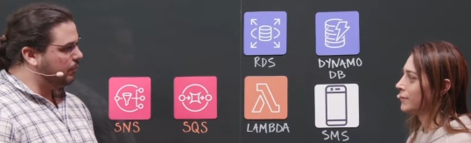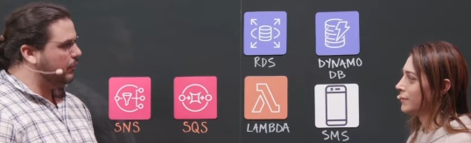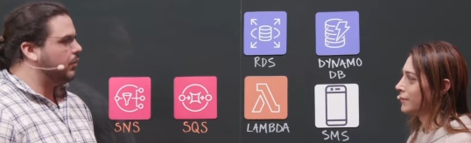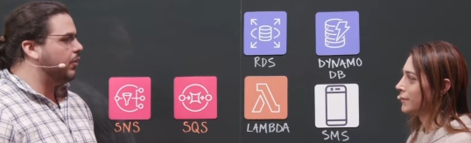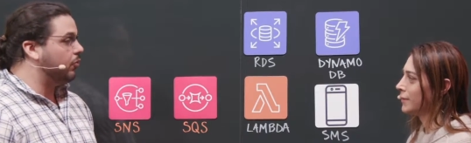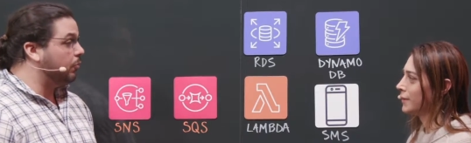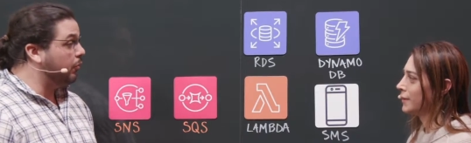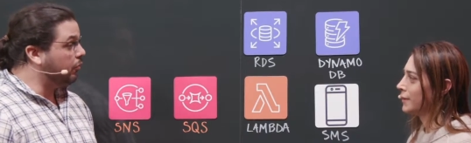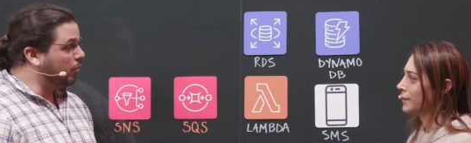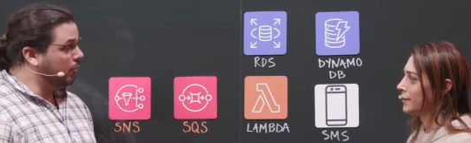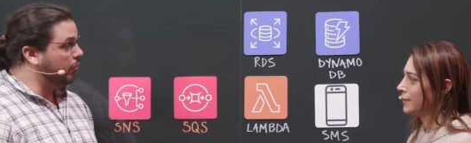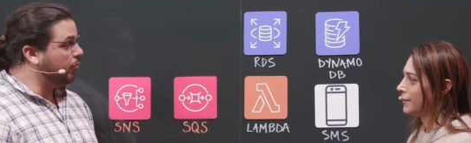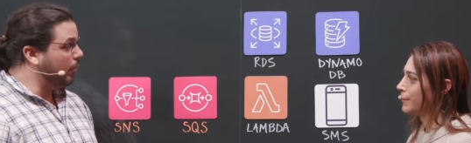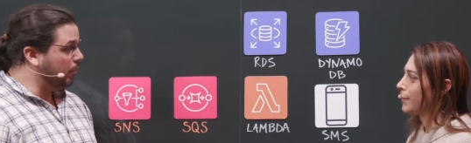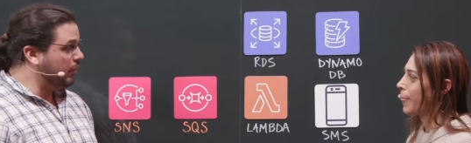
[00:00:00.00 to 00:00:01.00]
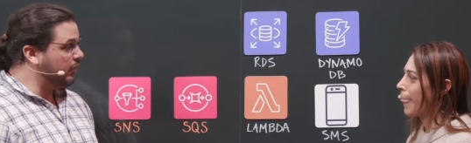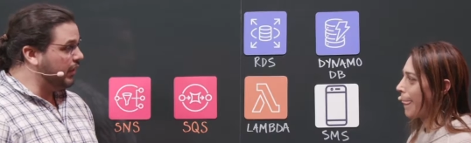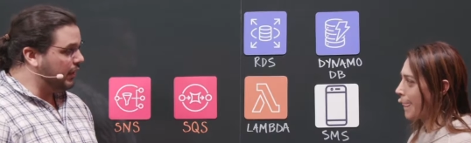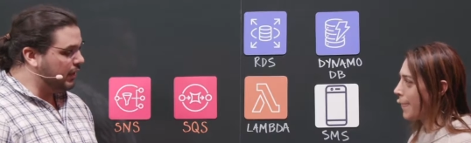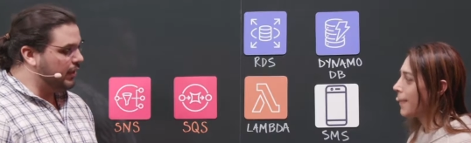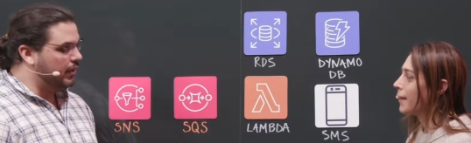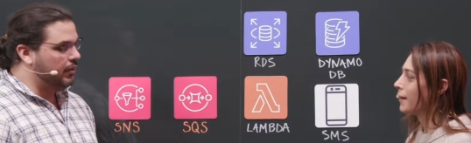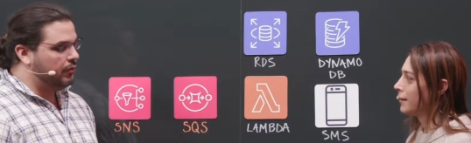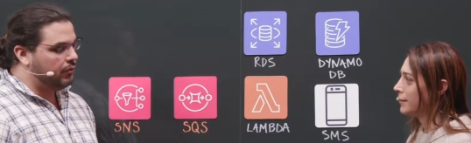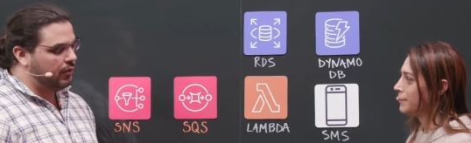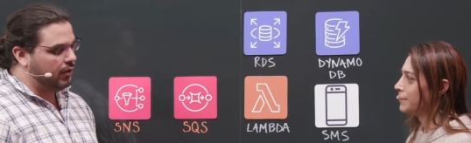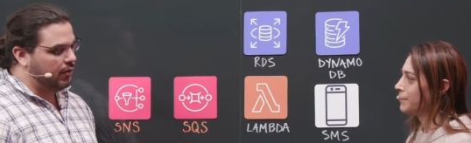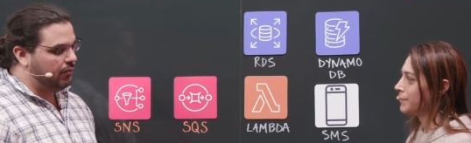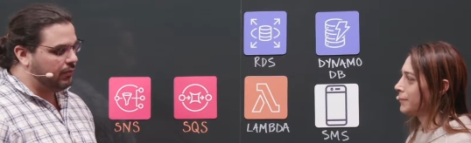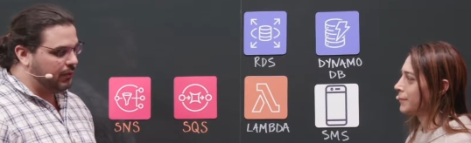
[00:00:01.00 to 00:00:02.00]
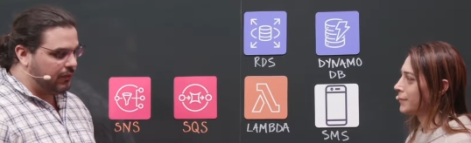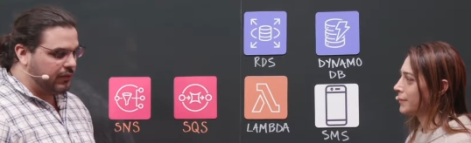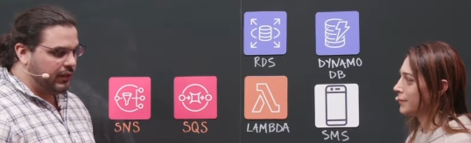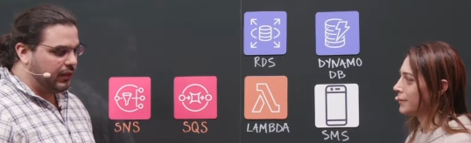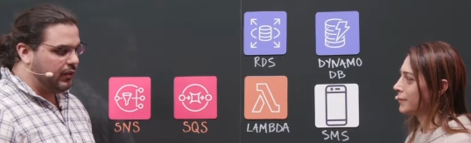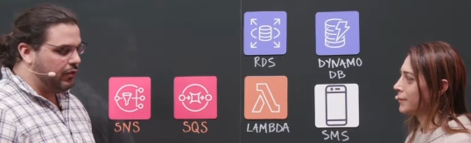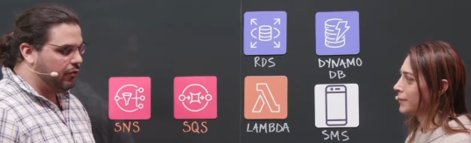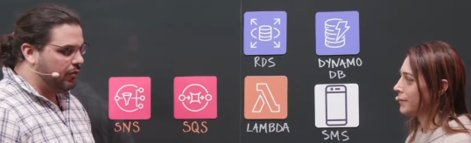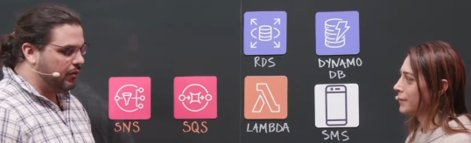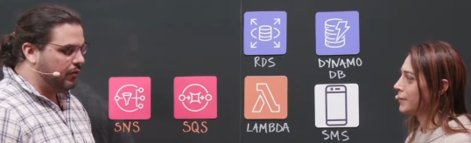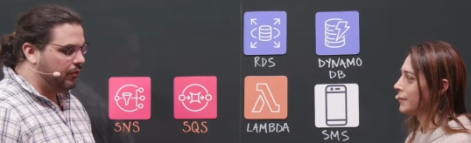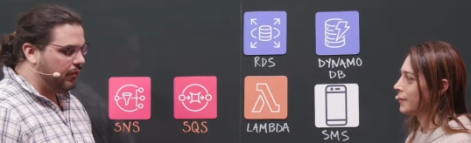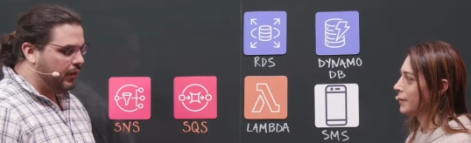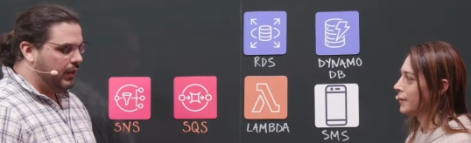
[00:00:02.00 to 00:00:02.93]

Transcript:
Speaker 1: customer service representatives, uh, field technicians.